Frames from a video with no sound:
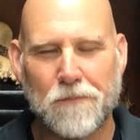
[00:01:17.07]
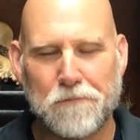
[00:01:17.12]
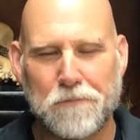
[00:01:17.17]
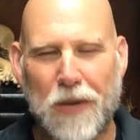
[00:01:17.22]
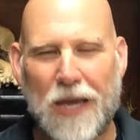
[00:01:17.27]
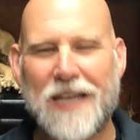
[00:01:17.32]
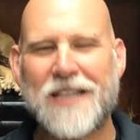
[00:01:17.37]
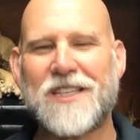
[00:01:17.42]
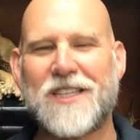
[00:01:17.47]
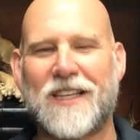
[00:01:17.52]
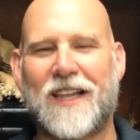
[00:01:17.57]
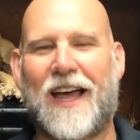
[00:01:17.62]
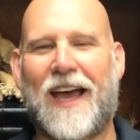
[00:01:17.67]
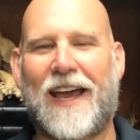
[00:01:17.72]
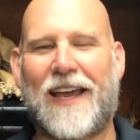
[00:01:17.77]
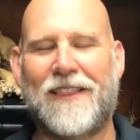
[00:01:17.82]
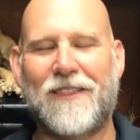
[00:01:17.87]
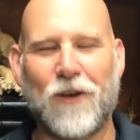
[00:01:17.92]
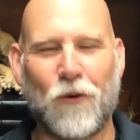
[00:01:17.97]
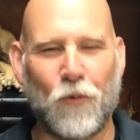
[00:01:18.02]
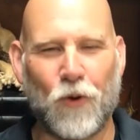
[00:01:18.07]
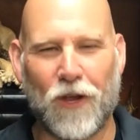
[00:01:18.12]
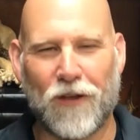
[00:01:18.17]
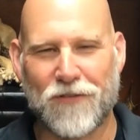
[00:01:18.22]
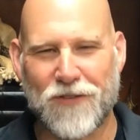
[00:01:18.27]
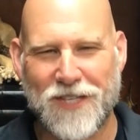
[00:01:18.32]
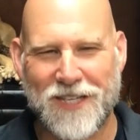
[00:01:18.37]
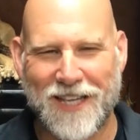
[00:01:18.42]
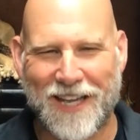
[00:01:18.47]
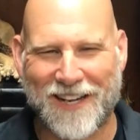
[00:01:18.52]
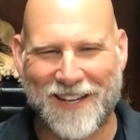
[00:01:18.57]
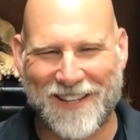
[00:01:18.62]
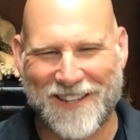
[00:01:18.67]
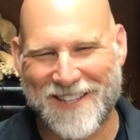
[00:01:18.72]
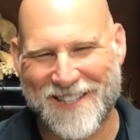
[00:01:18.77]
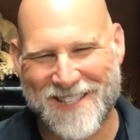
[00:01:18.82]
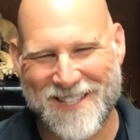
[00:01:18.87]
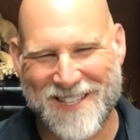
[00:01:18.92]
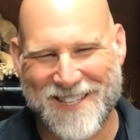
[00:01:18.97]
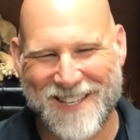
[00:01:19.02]
baseline that we have set in
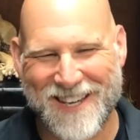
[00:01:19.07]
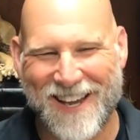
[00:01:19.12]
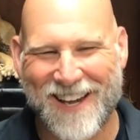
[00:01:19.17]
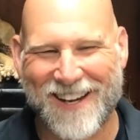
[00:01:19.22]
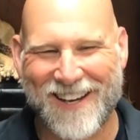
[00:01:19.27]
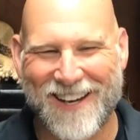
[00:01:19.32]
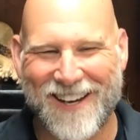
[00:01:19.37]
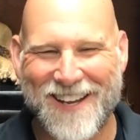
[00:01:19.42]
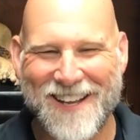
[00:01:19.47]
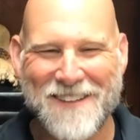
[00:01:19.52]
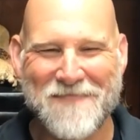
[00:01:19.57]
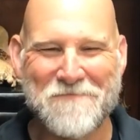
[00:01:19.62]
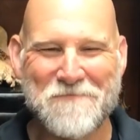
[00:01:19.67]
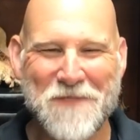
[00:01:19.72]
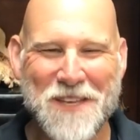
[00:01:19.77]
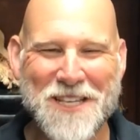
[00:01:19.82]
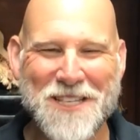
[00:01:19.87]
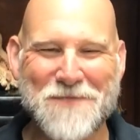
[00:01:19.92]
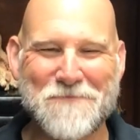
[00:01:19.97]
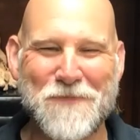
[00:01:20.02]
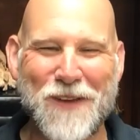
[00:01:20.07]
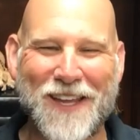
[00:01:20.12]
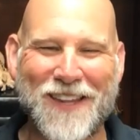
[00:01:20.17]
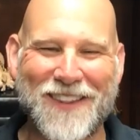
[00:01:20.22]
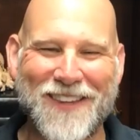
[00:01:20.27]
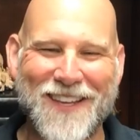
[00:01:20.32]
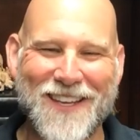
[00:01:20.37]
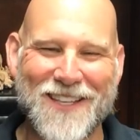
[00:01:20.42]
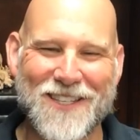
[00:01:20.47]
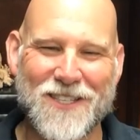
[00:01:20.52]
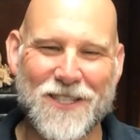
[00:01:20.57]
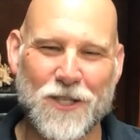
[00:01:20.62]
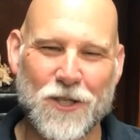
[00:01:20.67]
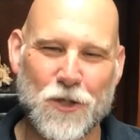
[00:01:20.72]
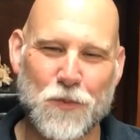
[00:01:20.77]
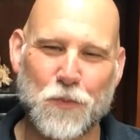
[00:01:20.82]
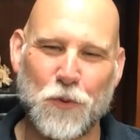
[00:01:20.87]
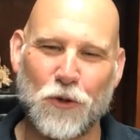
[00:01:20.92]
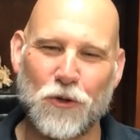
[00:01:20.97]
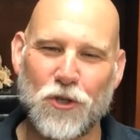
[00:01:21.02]
this study has been this that
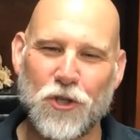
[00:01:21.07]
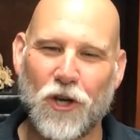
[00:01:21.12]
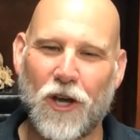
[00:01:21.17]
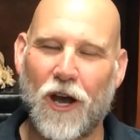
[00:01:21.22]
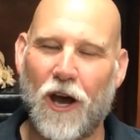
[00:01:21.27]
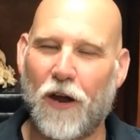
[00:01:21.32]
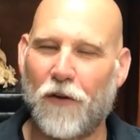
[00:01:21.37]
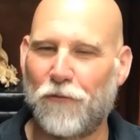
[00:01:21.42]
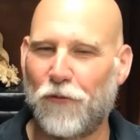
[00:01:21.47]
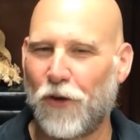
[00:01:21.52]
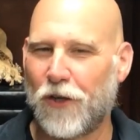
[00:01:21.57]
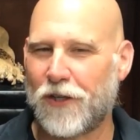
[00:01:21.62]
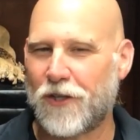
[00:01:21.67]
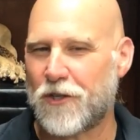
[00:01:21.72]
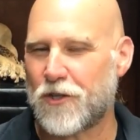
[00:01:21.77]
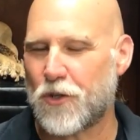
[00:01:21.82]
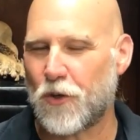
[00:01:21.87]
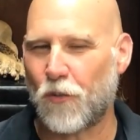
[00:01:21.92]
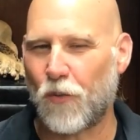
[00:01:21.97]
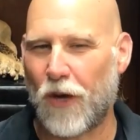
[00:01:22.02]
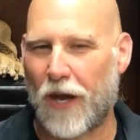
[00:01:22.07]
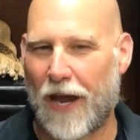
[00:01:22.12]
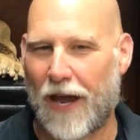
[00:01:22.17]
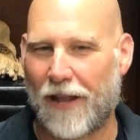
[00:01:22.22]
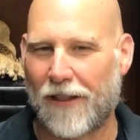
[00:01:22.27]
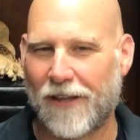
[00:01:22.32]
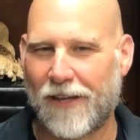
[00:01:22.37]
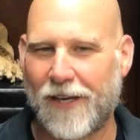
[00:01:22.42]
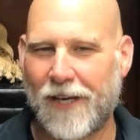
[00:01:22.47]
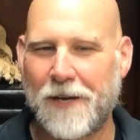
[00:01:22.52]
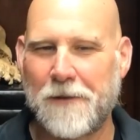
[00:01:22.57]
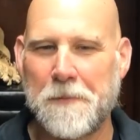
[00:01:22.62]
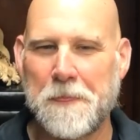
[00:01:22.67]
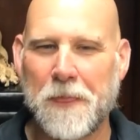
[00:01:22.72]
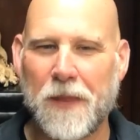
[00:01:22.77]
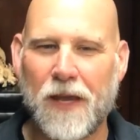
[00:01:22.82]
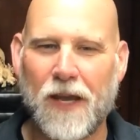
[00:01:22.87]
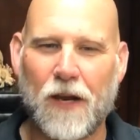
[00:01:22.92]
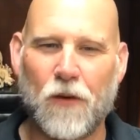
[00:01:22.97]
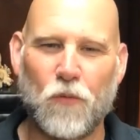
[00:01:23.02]
spiritual conflict is a reality
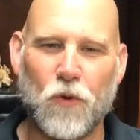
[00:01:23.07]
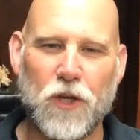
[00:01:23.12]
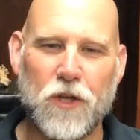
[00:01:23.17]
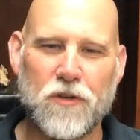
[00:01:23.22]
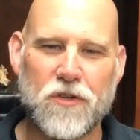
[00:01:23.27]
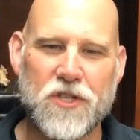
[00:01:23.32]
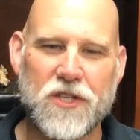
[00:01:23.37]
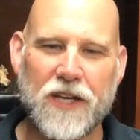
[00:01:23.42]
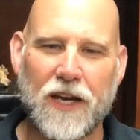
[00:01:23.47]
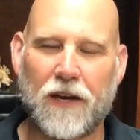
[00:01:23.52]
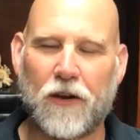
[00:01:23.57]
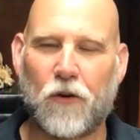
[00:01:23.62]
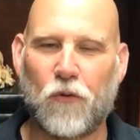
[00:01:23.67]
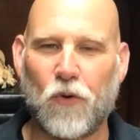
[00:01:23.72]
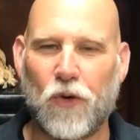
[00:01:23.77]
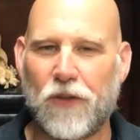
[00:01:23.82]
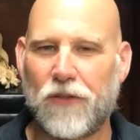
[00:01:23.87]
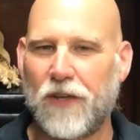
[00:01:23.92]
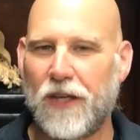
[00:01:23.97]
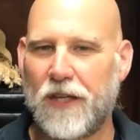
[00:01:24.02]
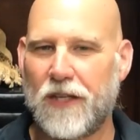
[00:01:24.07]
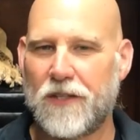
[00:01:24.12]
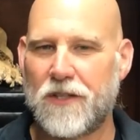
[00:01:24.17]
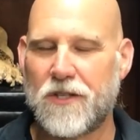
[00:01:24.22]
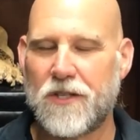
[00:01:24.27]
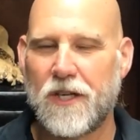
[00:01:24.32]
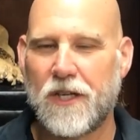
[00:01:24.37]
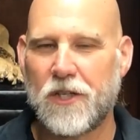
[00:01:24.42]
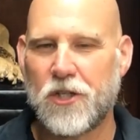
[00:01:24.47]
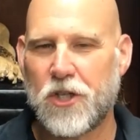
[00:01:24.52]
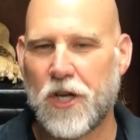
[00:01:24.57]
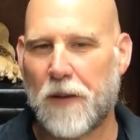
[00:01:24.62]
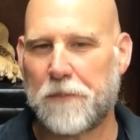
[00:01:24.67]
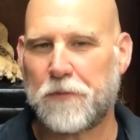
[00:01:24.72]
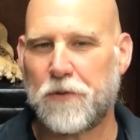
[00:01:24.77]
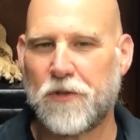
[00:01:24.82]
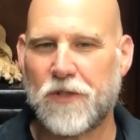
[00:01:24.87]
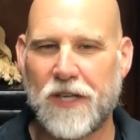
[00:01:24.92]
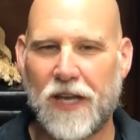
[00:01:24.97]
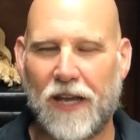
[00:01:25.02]
and we use Second Corinthians
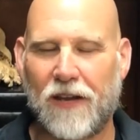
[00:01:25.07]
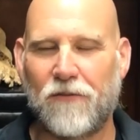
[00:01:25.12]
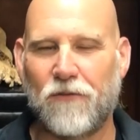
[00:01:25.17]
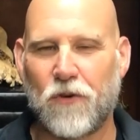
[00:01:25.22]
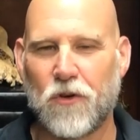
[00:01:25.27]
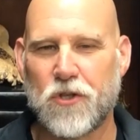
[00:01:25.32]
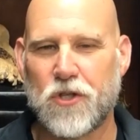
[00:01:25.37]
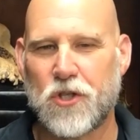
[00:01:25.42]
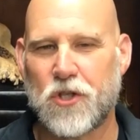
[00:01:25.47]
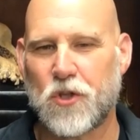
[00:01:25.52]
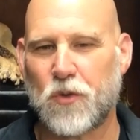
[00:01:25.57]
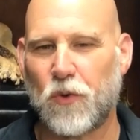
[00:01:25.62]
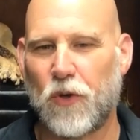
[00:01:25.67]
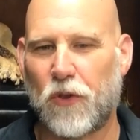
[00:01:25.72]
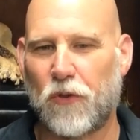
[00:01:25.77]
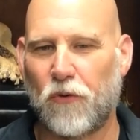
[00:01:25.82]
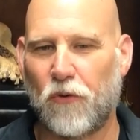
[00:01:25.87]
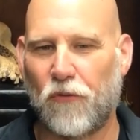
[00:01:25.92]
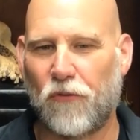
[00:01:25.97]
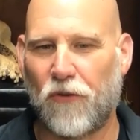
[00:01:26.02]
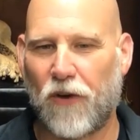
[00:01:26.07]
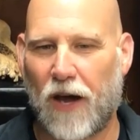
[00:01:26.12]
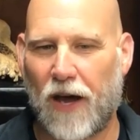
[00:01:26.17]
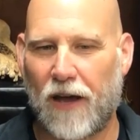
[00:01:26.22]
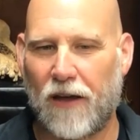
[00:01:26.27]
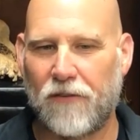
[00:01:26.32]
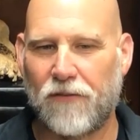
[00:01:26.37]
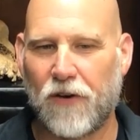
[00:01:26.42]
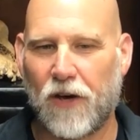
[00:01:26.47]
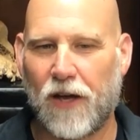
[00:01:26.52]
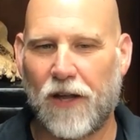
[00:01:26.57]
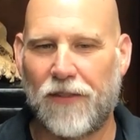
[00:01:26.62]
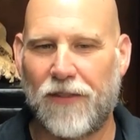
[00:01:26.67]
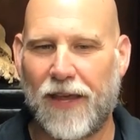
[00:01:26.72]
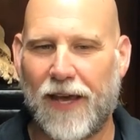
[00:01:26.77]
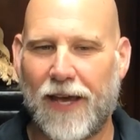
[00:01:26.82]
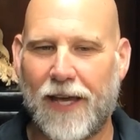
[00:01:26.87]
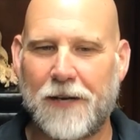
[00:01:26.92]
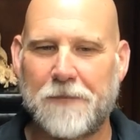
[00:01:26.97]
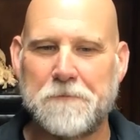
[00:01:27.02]
chapter 10 verses 3 through 5 on
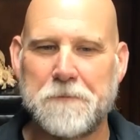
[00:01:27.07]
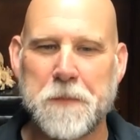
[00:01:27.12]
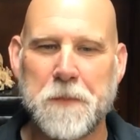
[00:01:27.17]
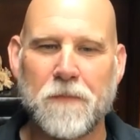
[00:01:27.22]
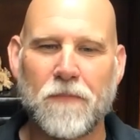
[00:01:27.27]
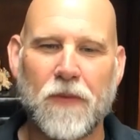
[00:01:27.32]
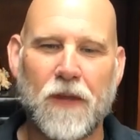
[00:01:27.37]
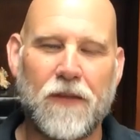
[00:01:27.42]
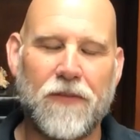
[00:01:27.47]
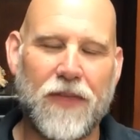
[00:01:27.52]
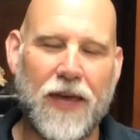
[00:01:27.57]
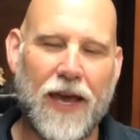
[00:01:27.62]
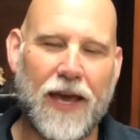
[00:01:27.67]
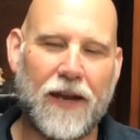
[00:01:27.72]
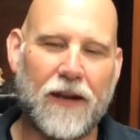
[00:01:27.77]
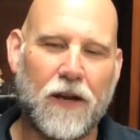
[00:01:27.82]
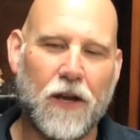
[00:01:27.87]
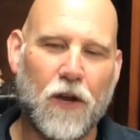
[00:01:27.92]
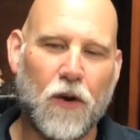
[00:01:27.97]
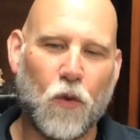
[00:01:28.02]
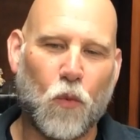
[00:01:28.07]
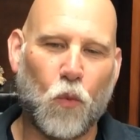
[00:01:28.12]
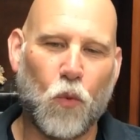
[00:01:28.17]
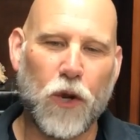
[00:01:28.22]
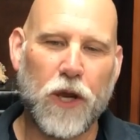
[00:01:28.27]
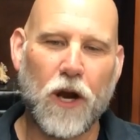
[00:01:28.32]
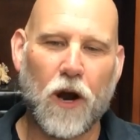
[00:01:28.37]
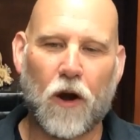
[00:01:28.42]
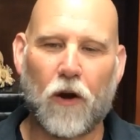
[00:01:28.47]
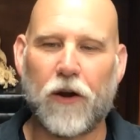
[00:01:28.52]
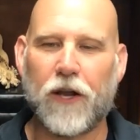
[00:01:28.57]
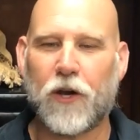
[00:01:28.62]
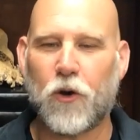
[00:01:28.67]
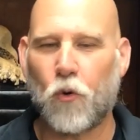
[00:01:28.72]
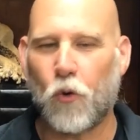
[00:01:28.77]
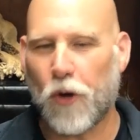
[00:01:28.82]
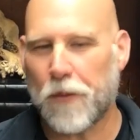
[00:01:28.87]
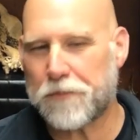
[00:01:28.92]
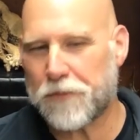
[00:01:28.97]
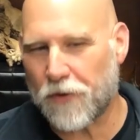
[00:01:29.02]
that that we are
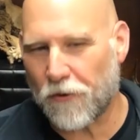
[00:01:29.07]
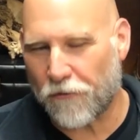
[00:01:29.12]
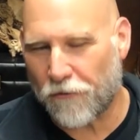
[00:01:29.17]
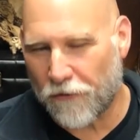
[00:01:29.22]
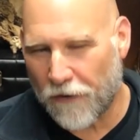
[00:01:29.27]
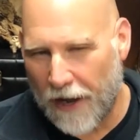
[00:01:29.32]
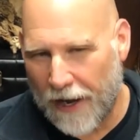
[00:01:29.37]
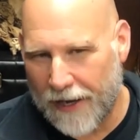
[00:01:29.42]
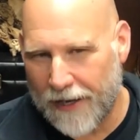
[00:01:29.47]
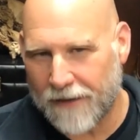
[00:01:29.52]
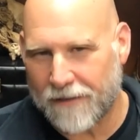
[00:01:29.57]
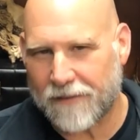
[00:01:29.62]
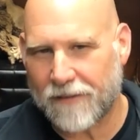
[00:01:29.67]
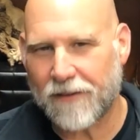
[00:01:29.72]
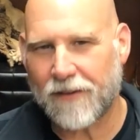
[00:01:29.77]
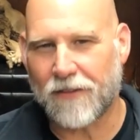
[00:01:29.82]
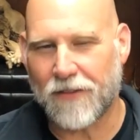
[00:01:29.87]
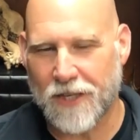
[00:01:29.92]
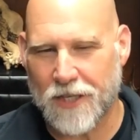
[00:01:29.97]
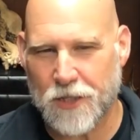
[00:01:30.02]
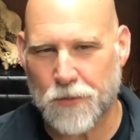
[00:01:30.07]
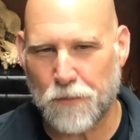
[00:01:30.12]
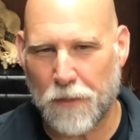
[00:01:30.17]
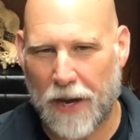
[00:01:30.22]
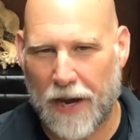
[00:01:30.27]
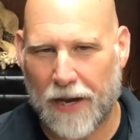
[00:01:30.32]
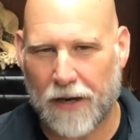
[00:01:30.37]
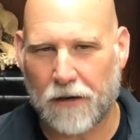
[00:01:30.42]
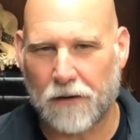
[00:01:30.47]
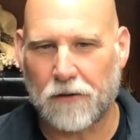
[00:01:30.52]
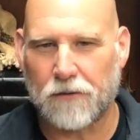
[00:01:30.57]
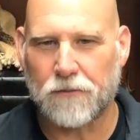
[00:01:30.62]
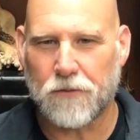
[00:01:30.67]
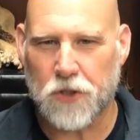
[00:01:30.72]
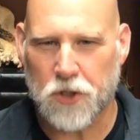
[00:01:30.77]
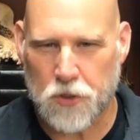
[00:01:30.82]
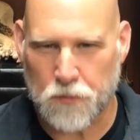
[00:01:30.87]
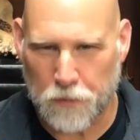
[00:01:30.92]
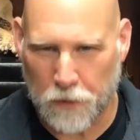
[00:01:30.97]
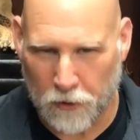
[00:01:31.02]
equipped to fight this battle
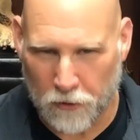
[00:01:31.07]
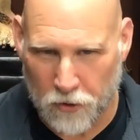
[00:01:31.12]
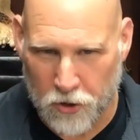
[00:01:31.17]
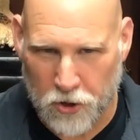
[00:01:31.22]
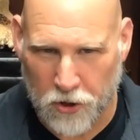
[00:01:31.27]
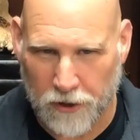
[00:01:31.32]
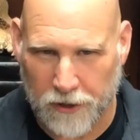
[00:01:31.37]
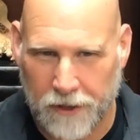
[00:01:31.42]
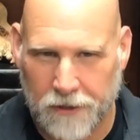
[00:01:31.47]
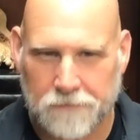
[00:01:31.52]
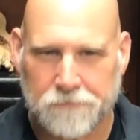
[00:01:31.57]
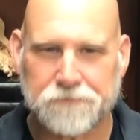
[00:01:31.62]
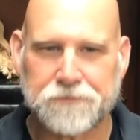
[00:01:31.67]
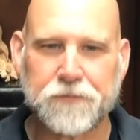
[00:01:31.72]
spiritually.